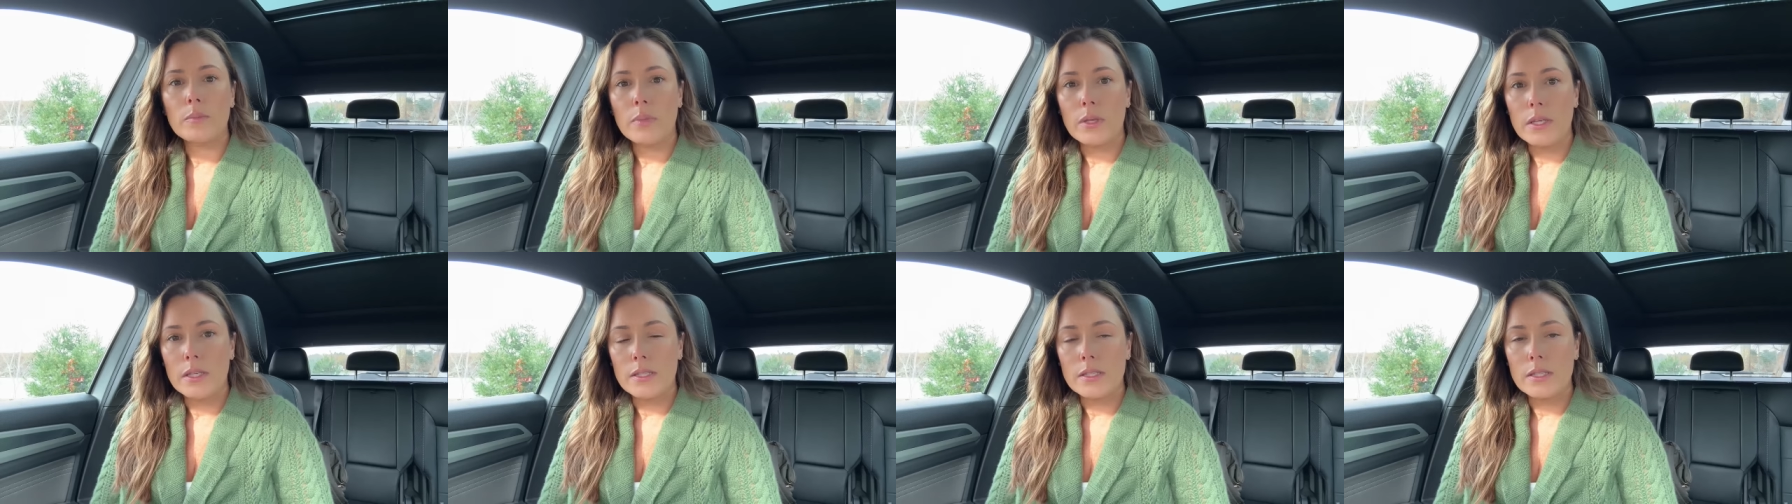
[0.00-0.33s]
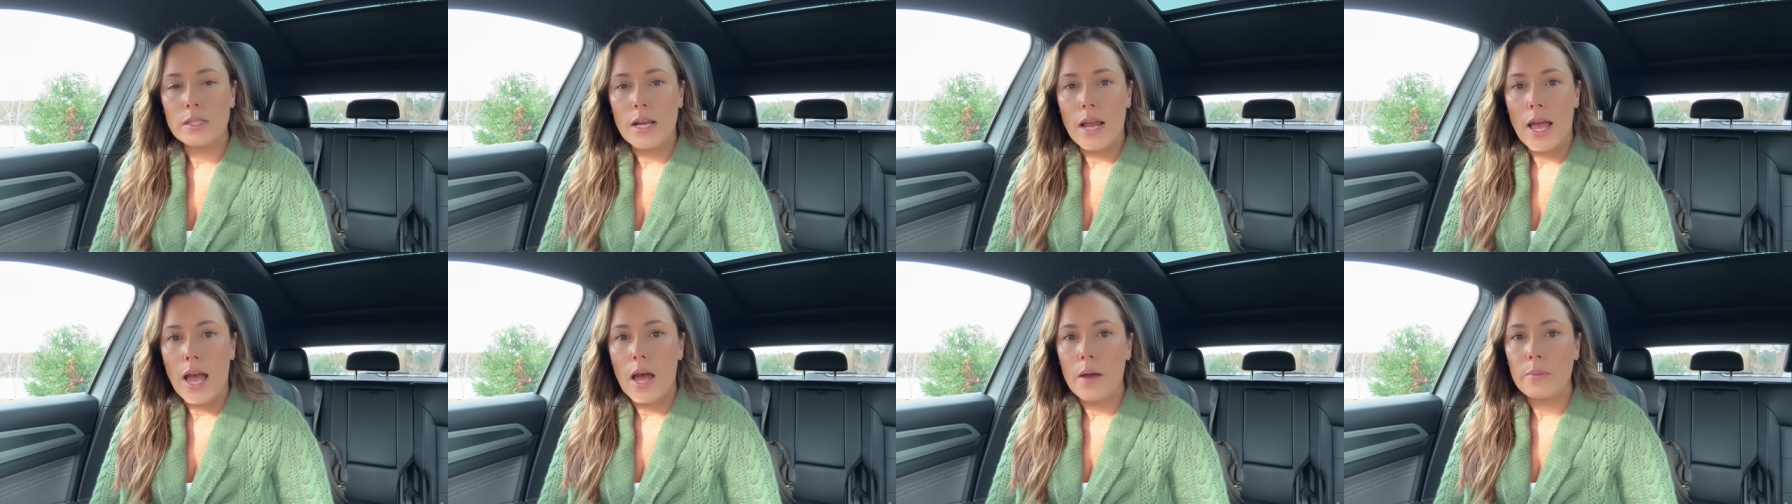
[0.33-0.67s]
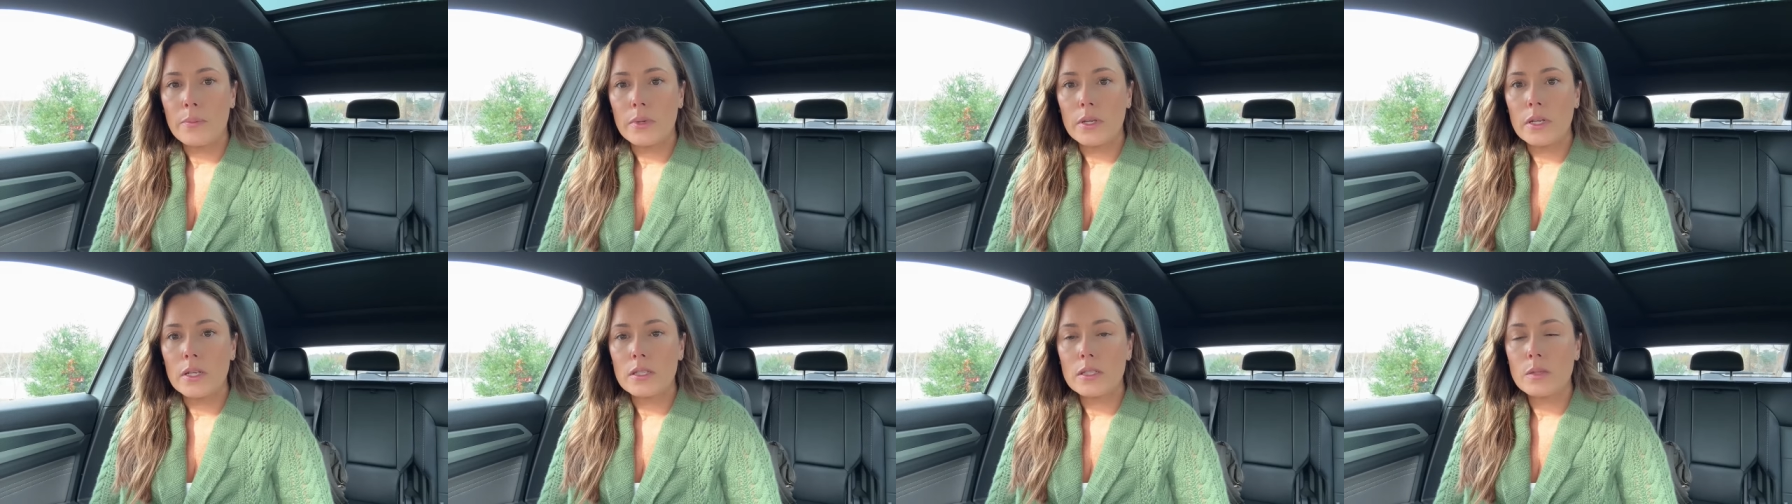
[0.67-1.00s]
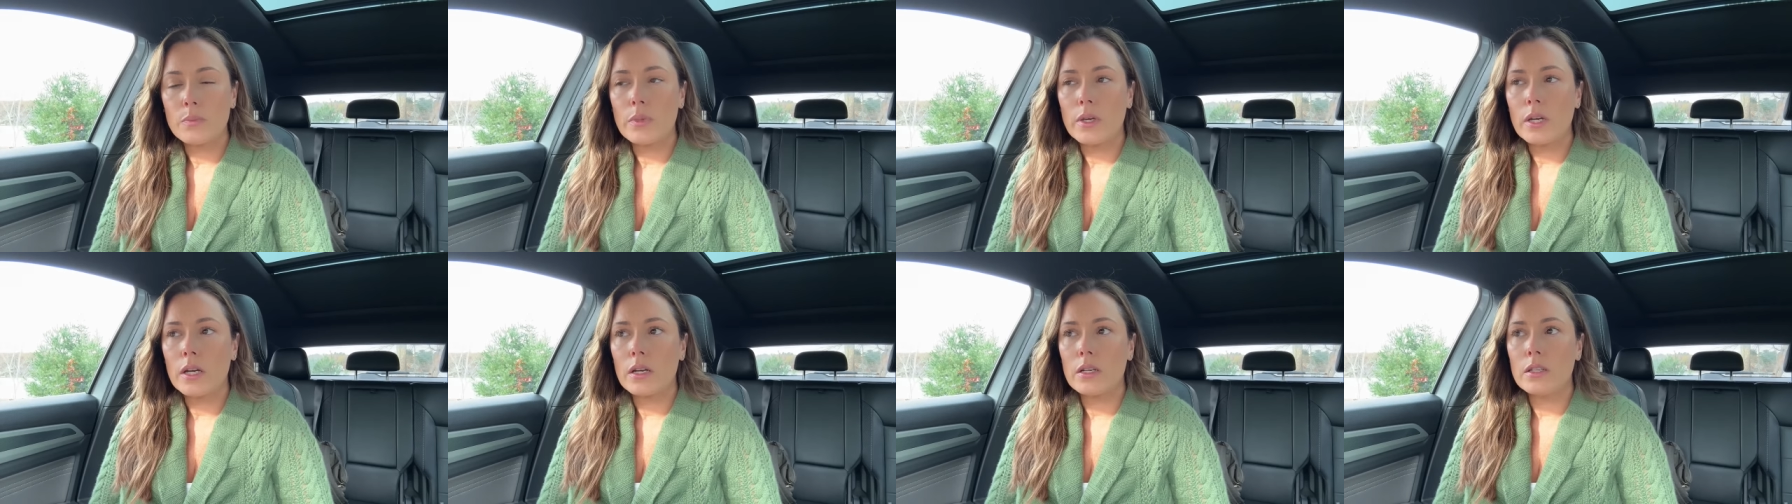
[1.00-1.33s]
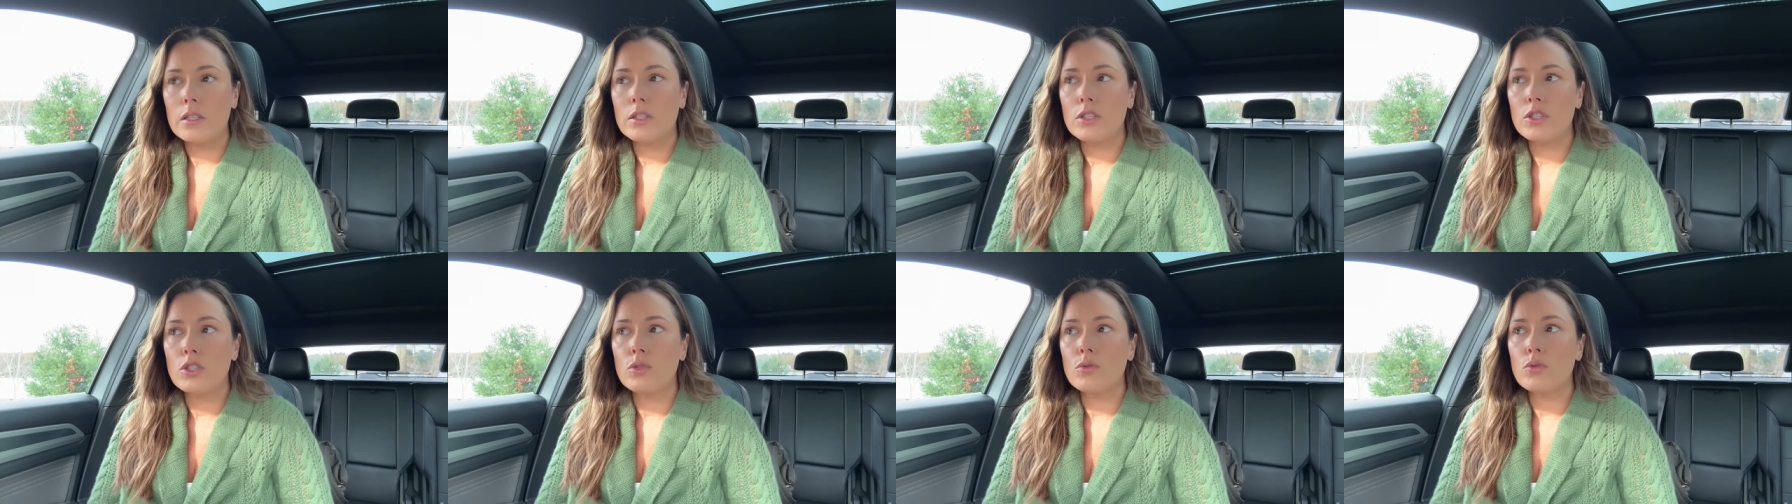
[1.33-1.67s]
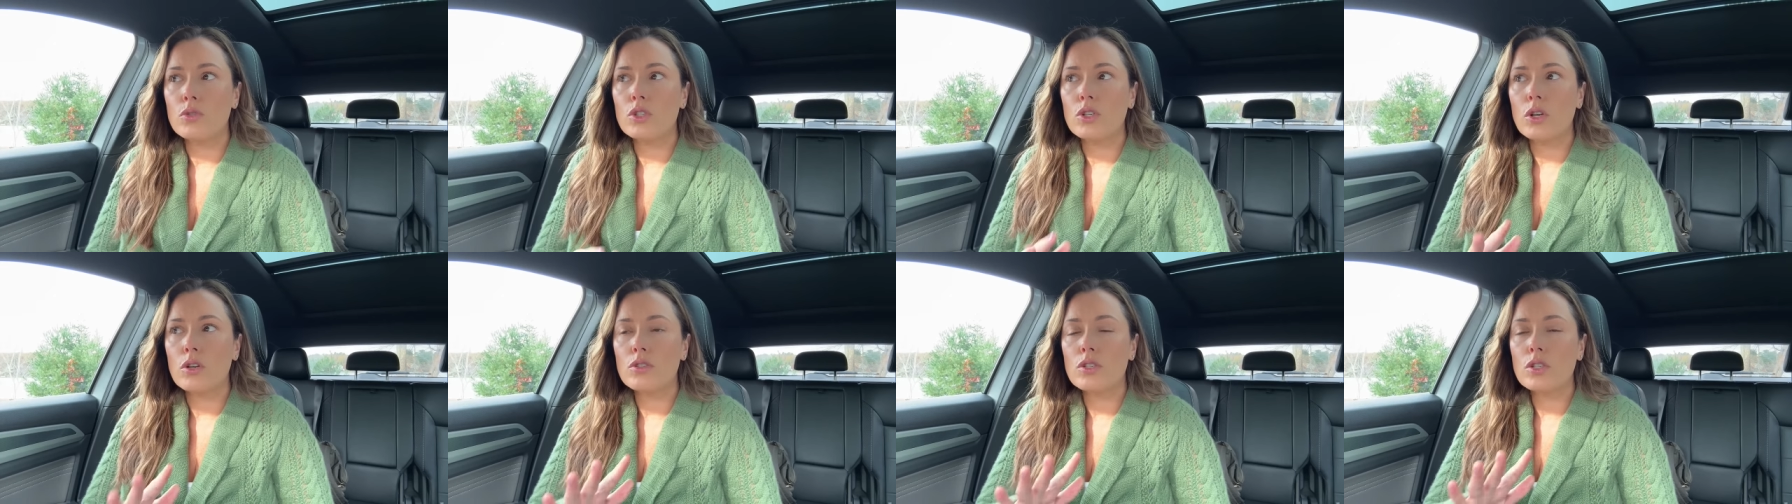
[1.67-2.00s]
peace and happiness because you
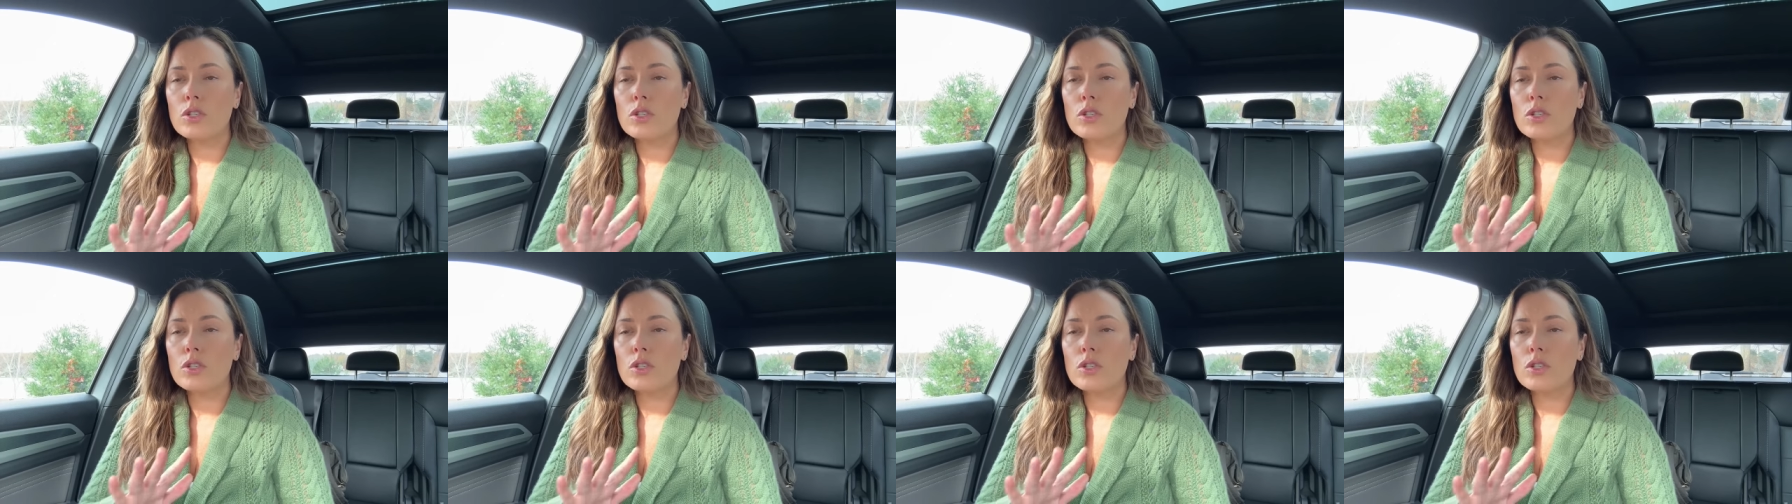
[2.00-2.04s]
start